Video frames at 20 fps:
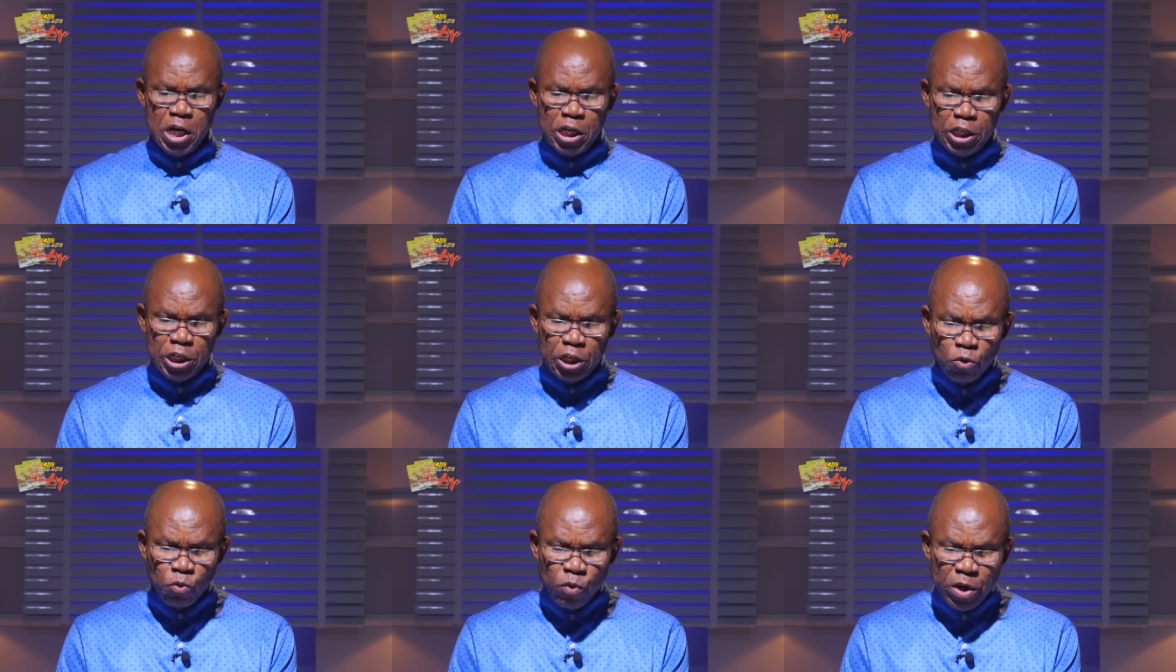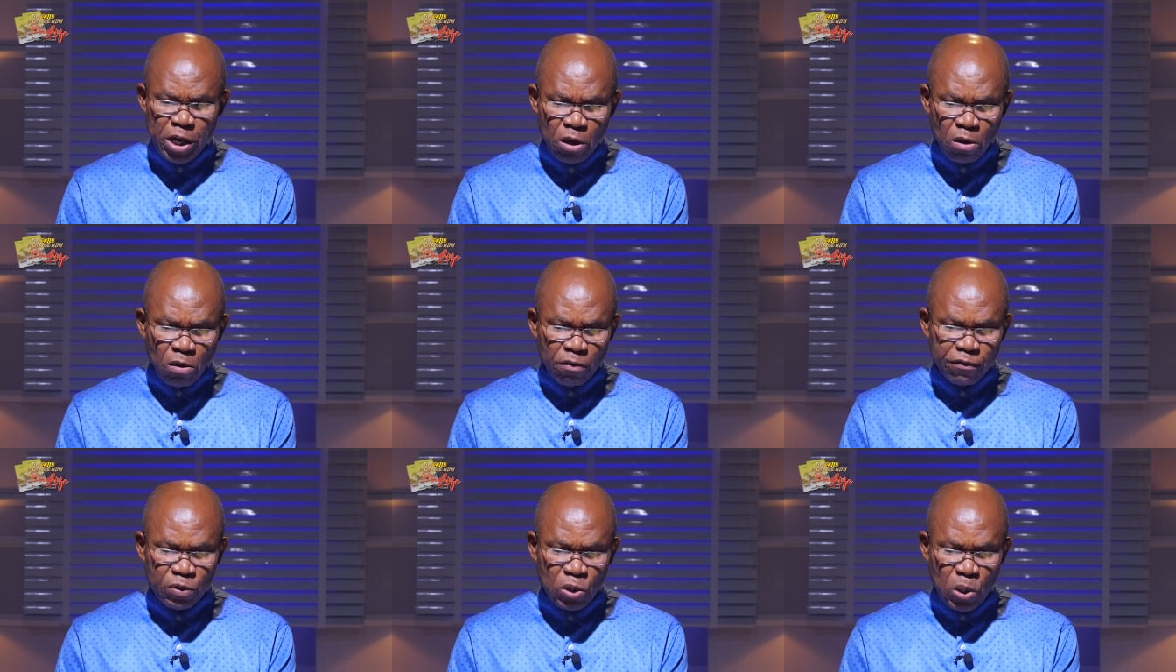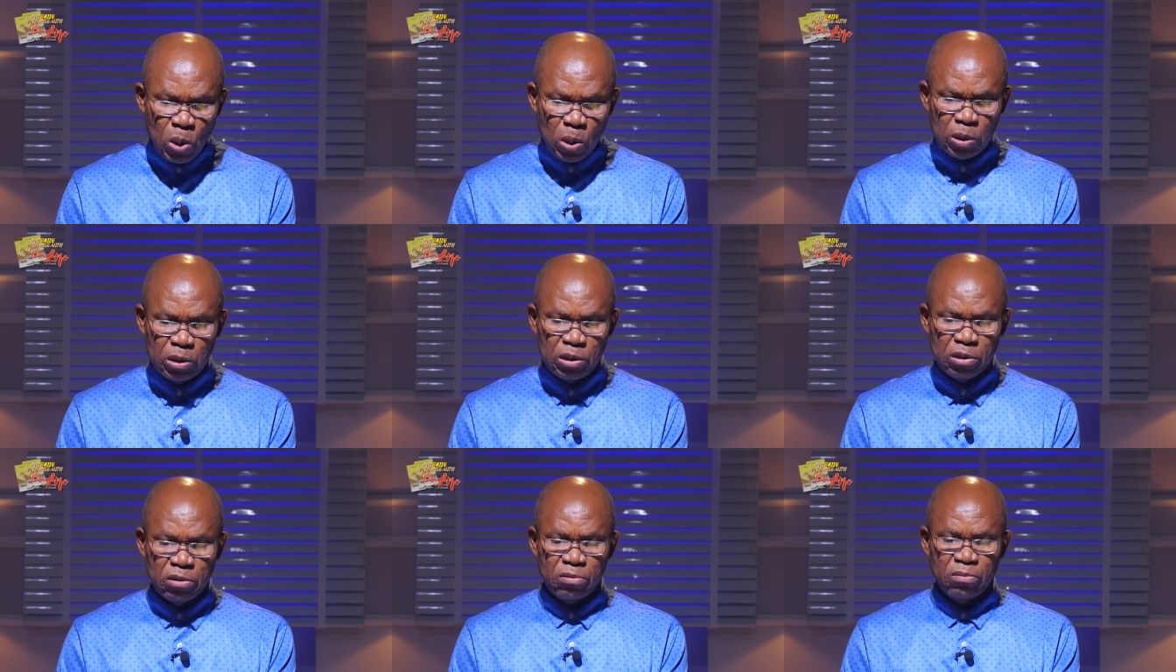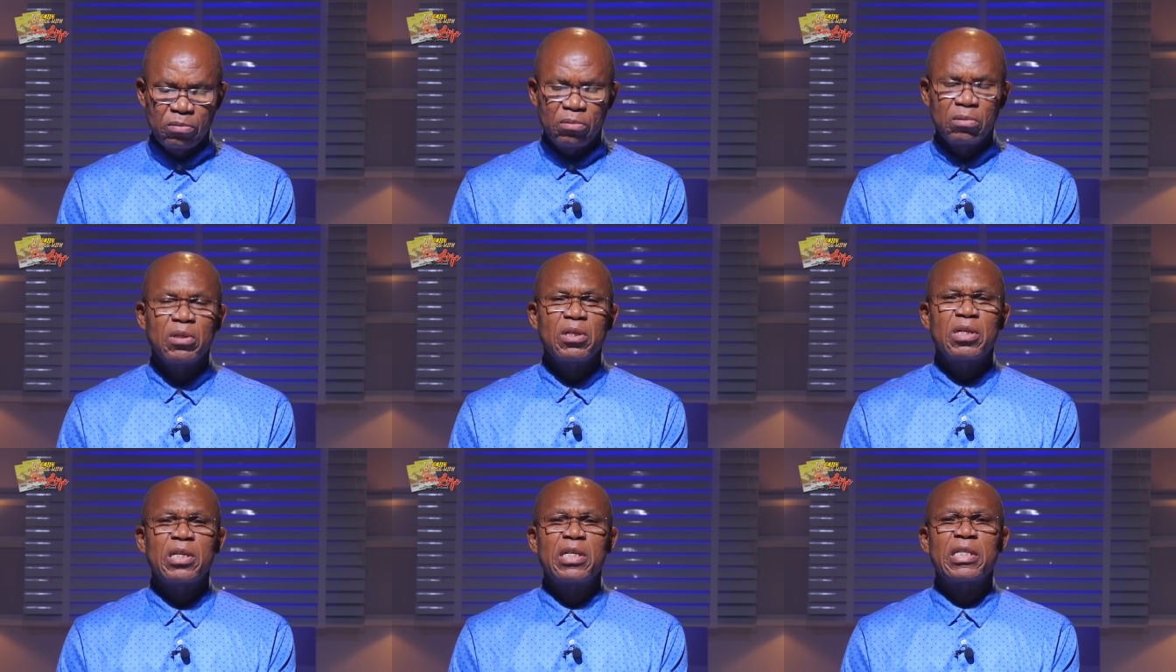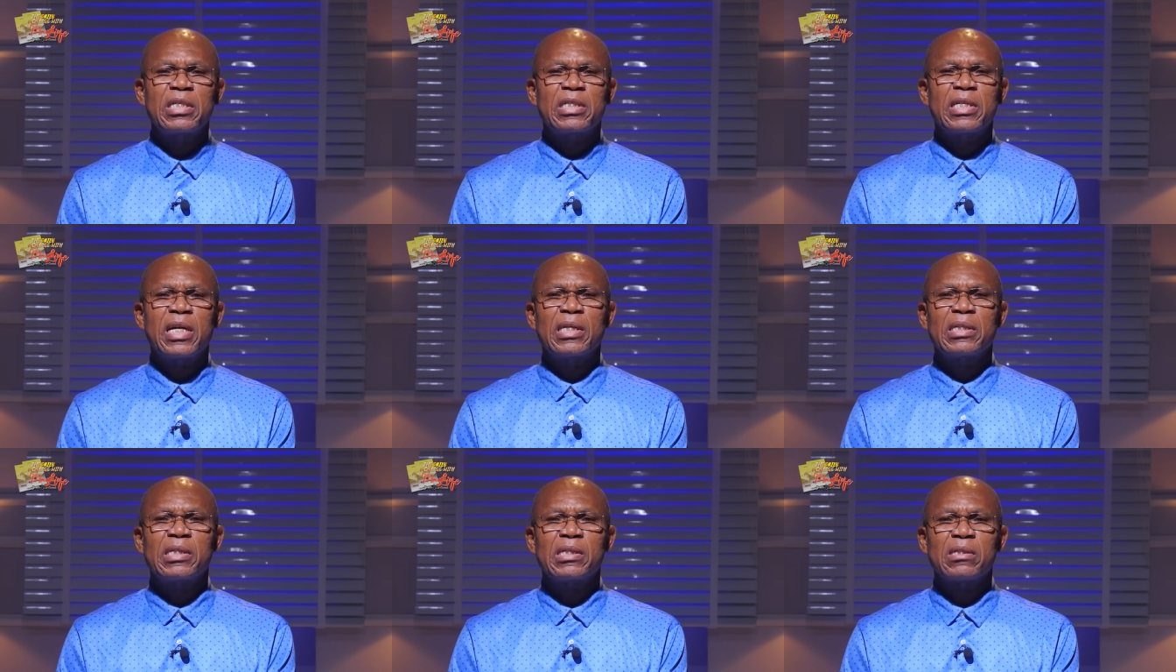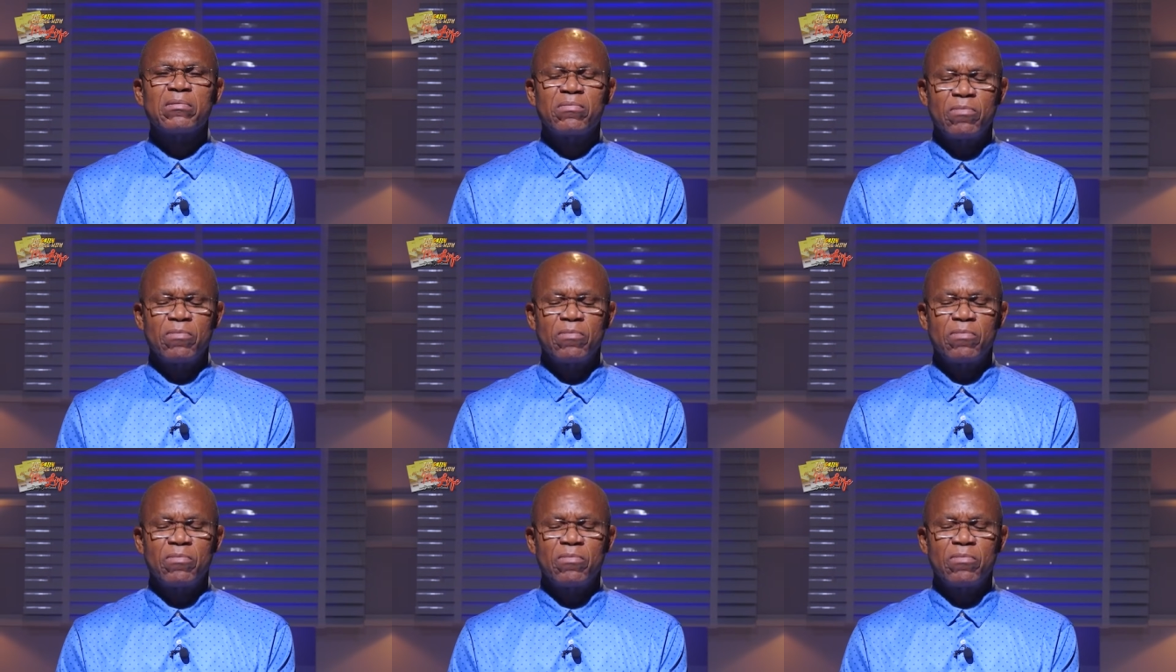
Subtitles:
The will of God is that